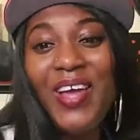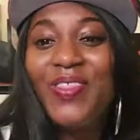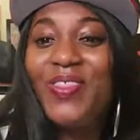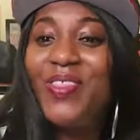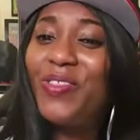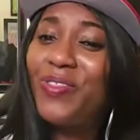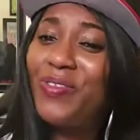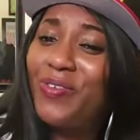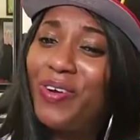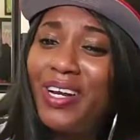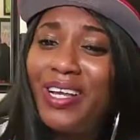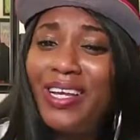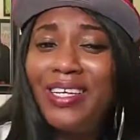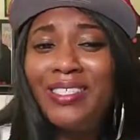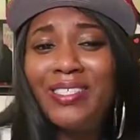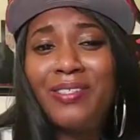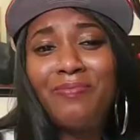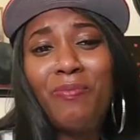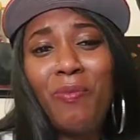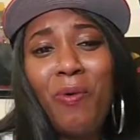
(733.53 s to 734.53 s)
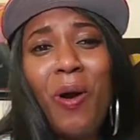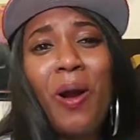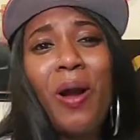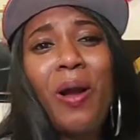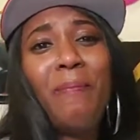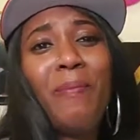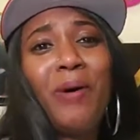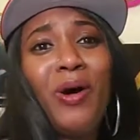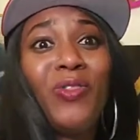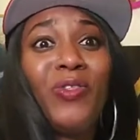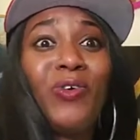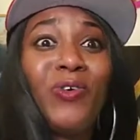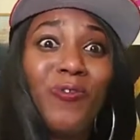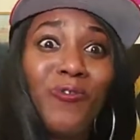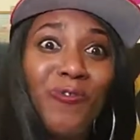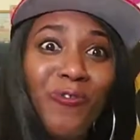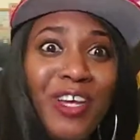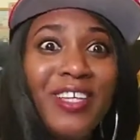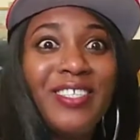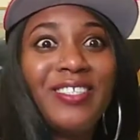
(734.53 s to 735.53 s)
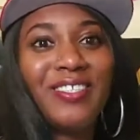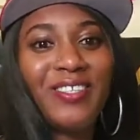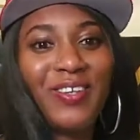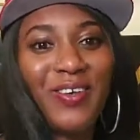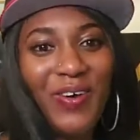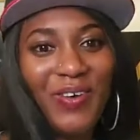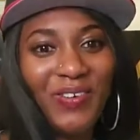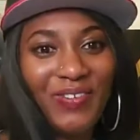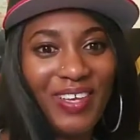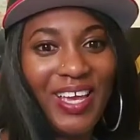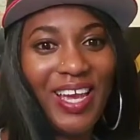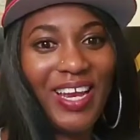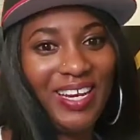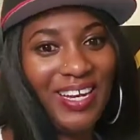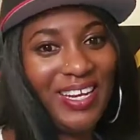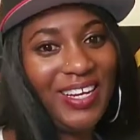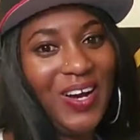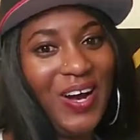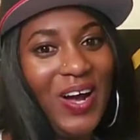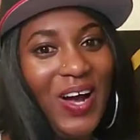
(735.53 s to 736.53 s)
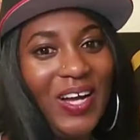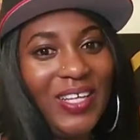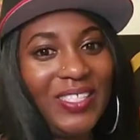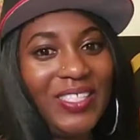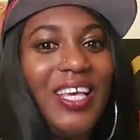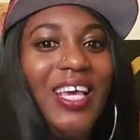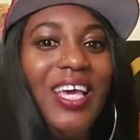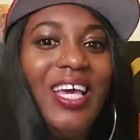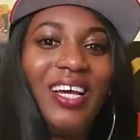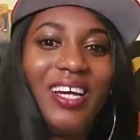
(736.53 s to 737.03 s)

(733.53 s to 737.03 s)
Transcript: The thriller is more about the risk of getting caught.